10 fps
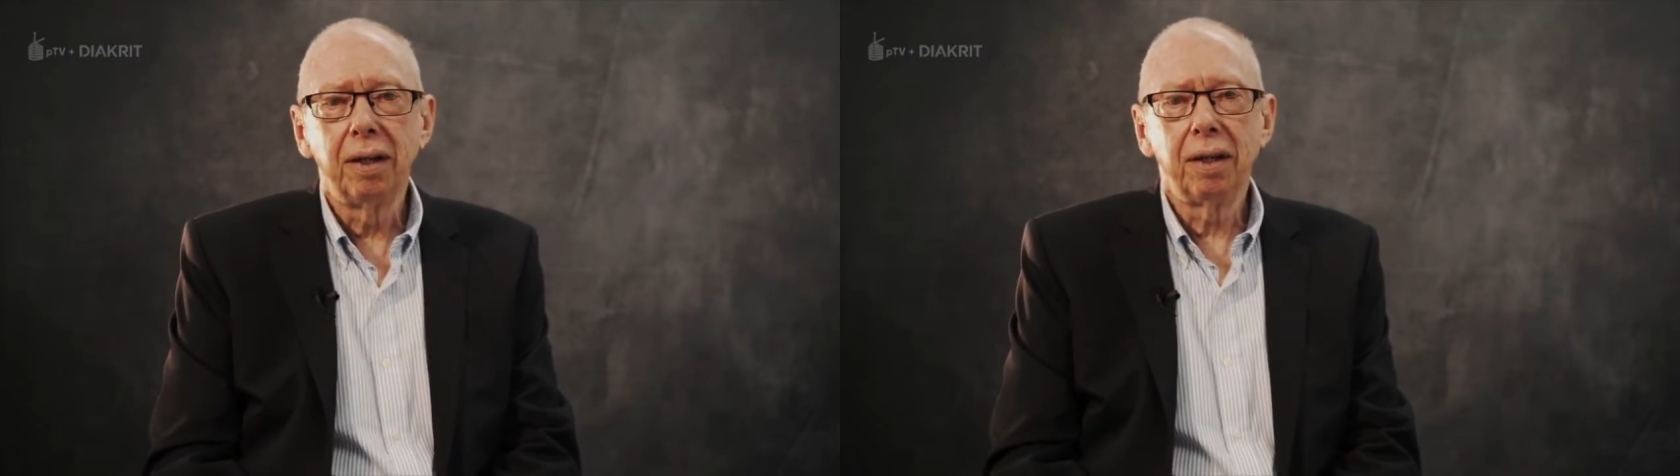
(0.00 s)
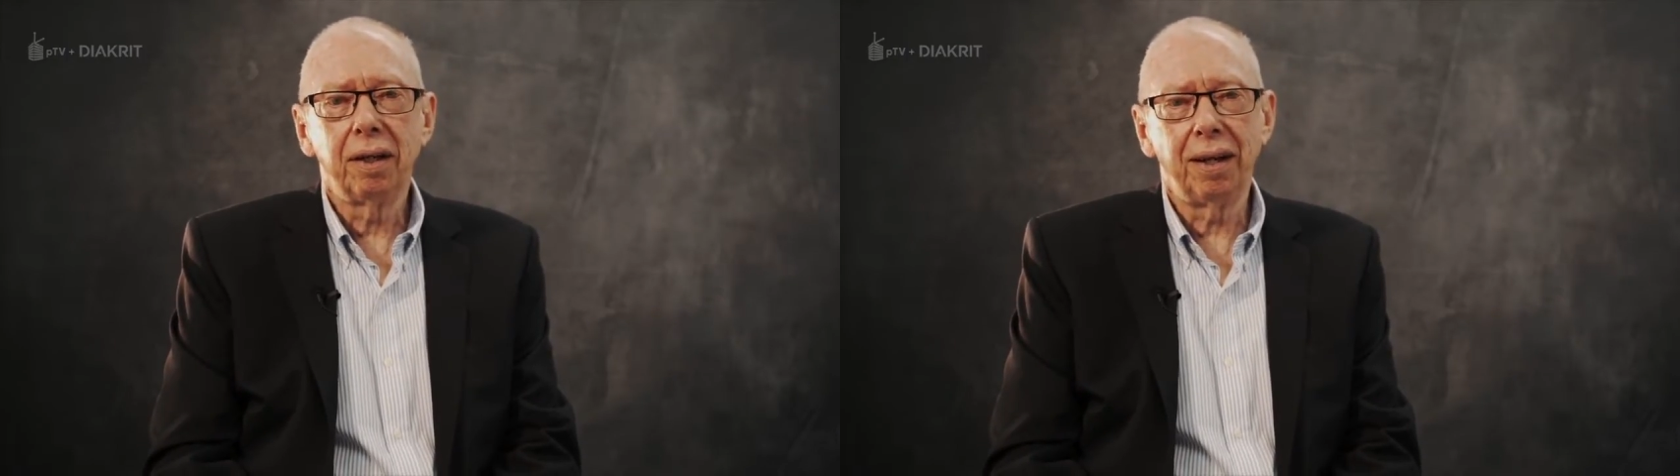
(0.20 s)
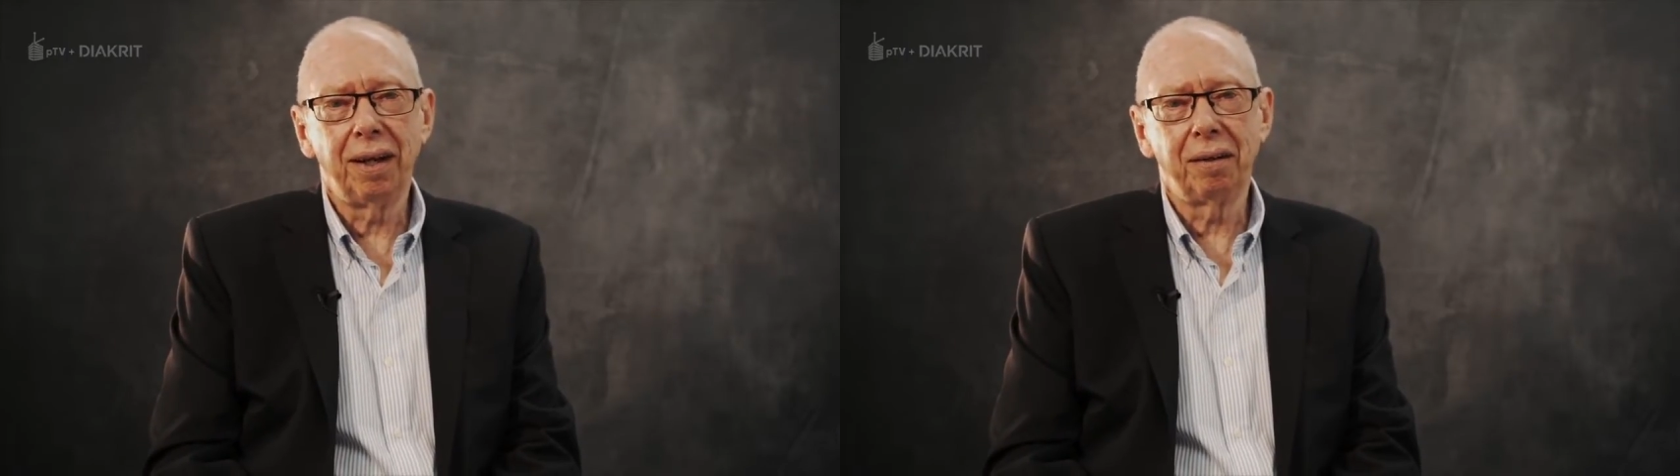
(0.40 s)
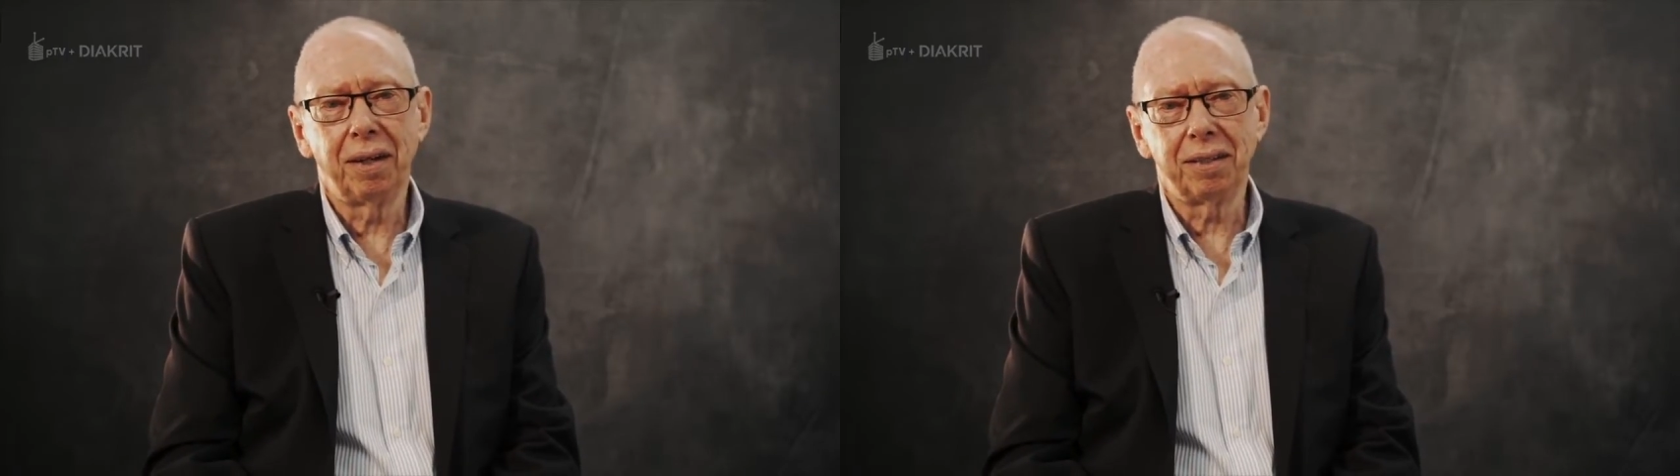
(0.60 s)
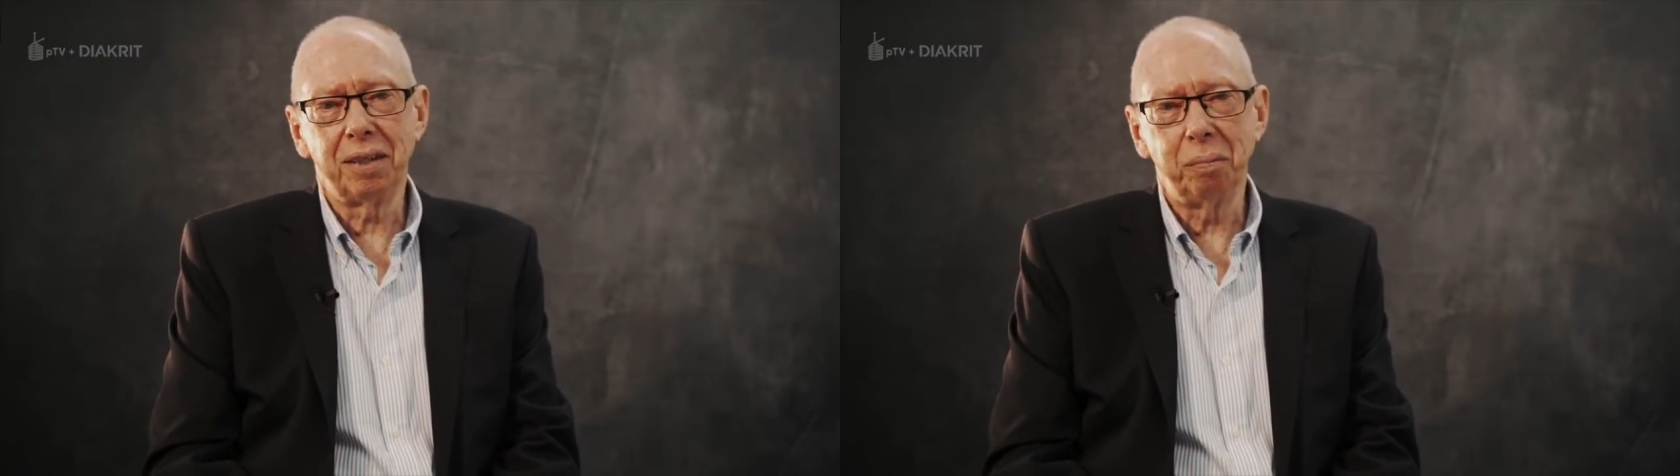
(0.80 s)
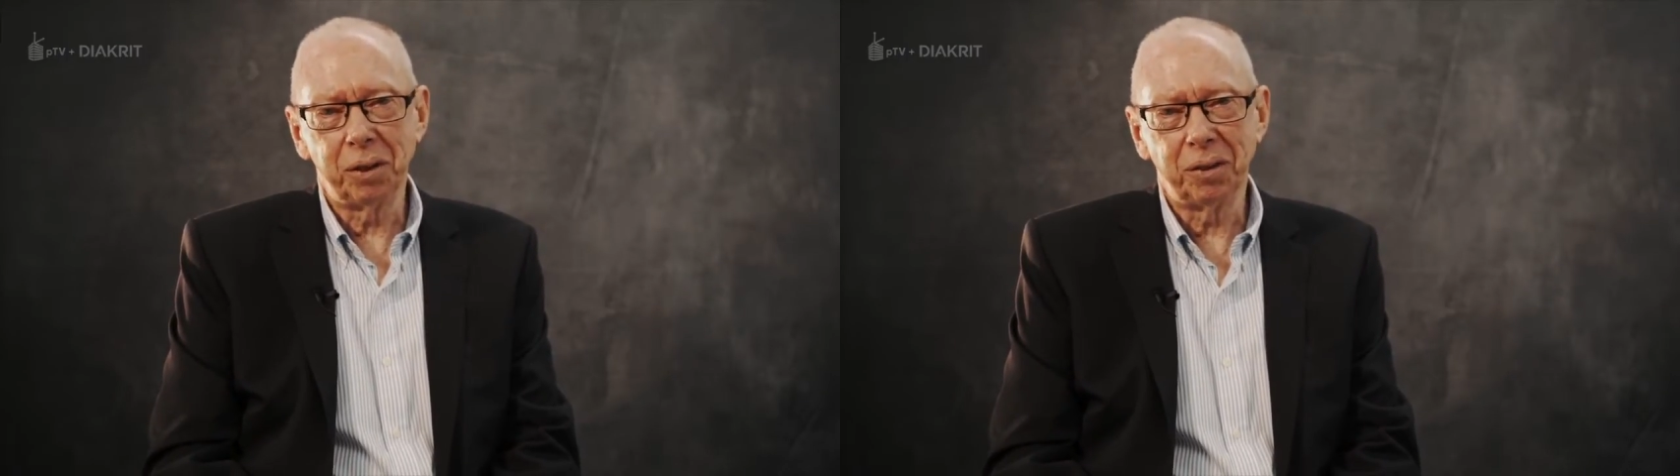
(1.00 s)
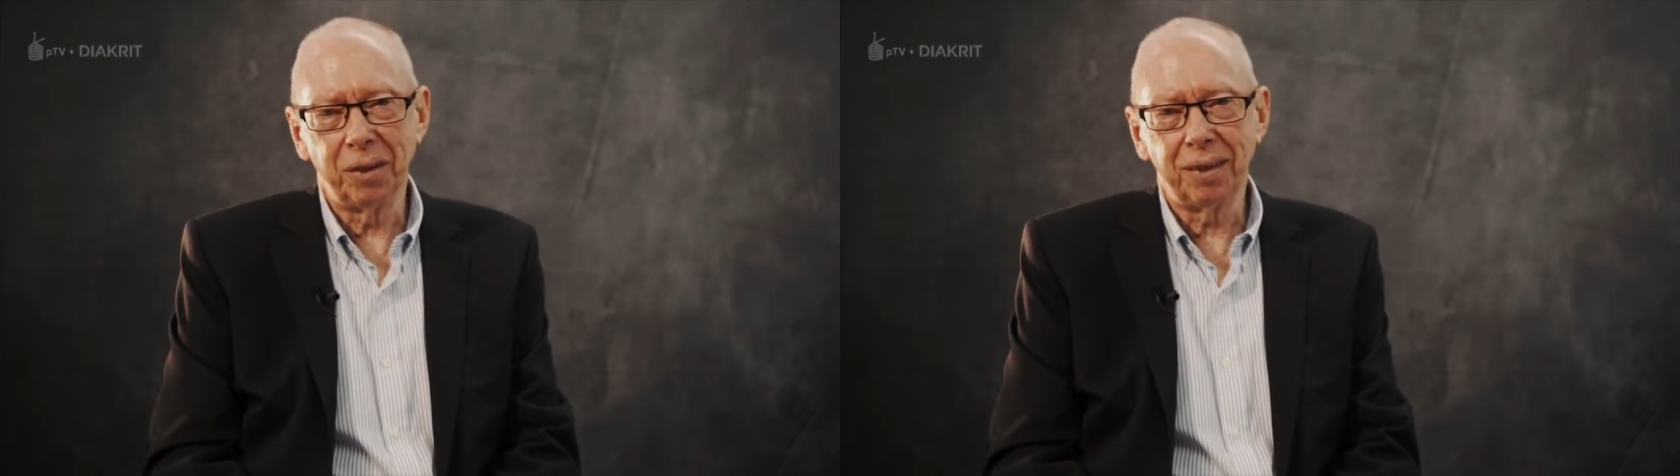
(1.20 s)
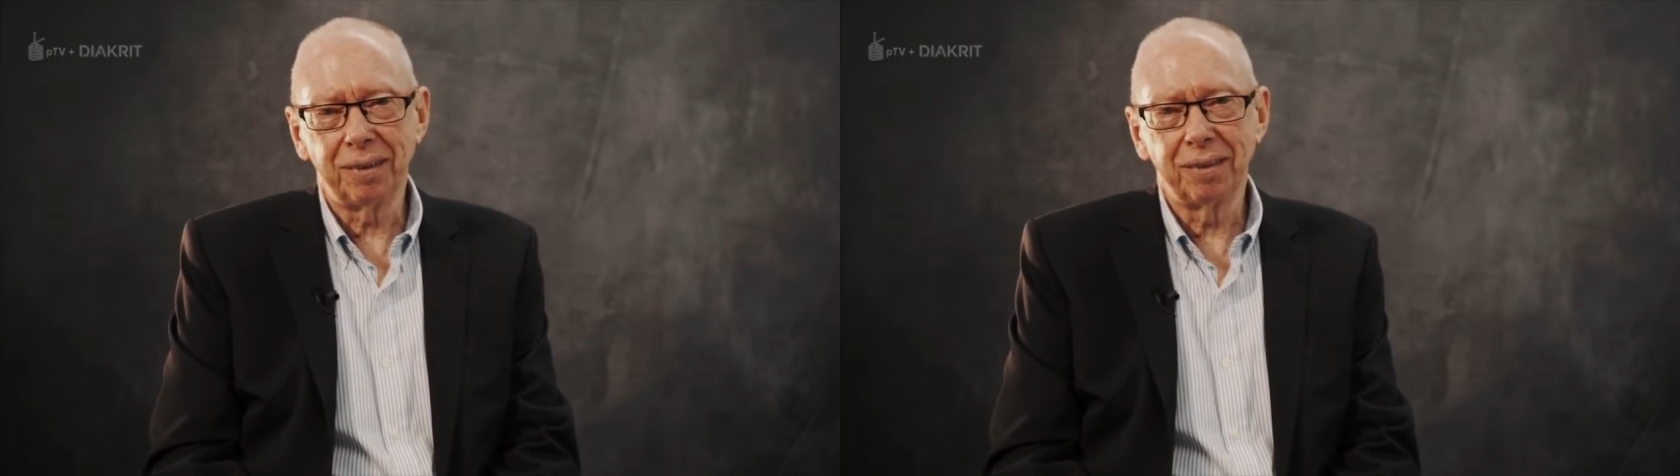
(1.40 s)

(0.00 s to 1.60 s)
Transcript: and how has he built on it?